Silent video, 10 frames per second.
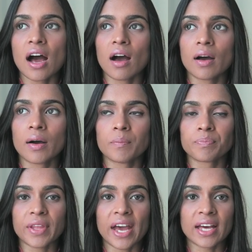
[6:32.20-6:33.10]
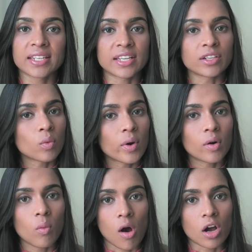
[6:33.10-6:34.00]
And I didn't
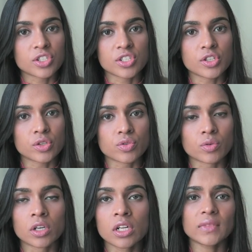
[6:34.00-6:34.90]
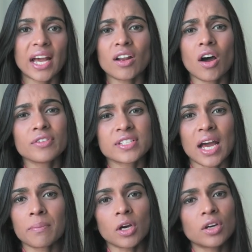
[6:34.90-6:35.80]
wear a watch as usual. And
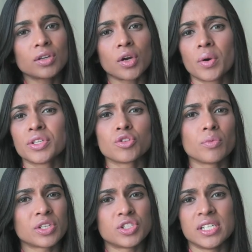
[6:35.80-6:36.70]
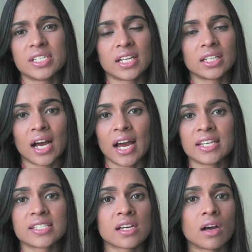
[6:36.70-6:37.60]
obviously I'm not going to go in too much detail,
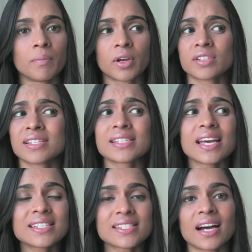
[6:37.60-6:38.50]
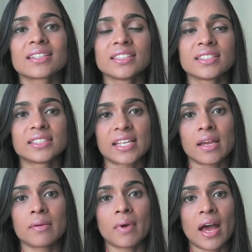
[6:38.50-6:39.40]
guys, because it's exactly the
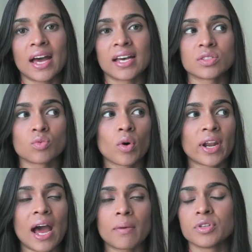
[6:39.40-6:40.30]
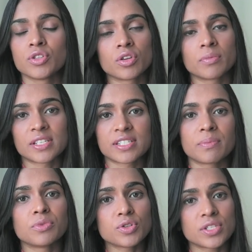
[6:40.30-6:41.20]
same as what happened during my
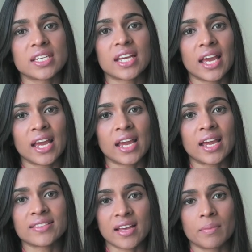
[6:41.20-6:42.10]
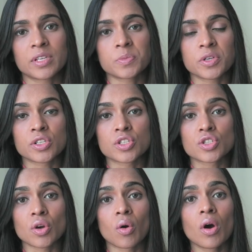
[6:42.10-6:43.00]
step 2 CK exam experience.
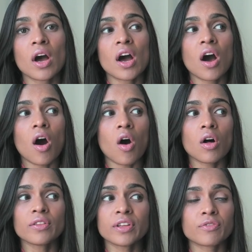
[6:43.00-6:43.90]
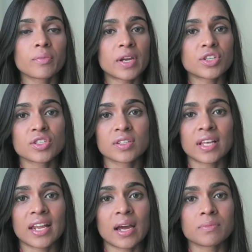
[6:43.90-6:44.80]
So all the information
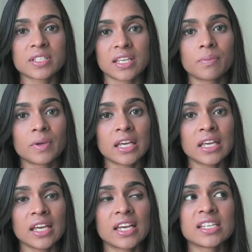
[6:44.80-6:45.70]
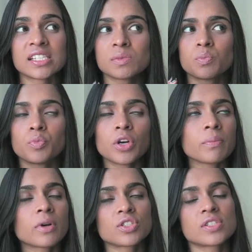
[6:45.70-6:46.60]
that I'm skipping is pretty
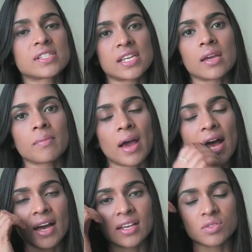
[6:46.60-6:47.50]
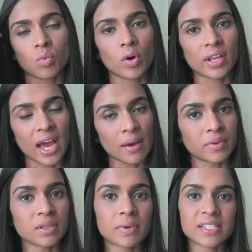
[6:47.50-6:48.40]
much the same as what
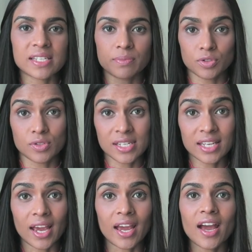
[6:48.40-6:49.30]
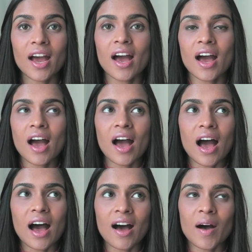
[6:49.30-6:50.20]
happened in my step 2 CK.
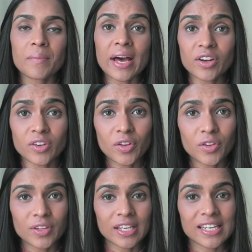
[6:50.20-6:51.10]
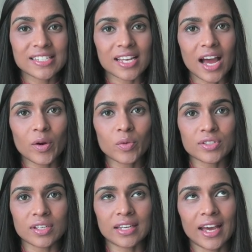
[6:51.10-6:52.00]
And another thing is, I
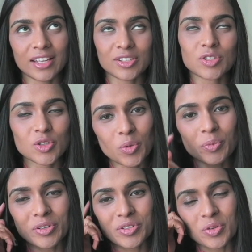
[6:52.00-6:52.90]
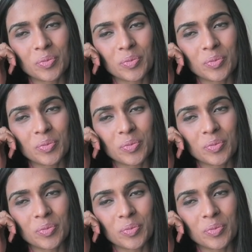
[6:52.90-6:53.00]
was again super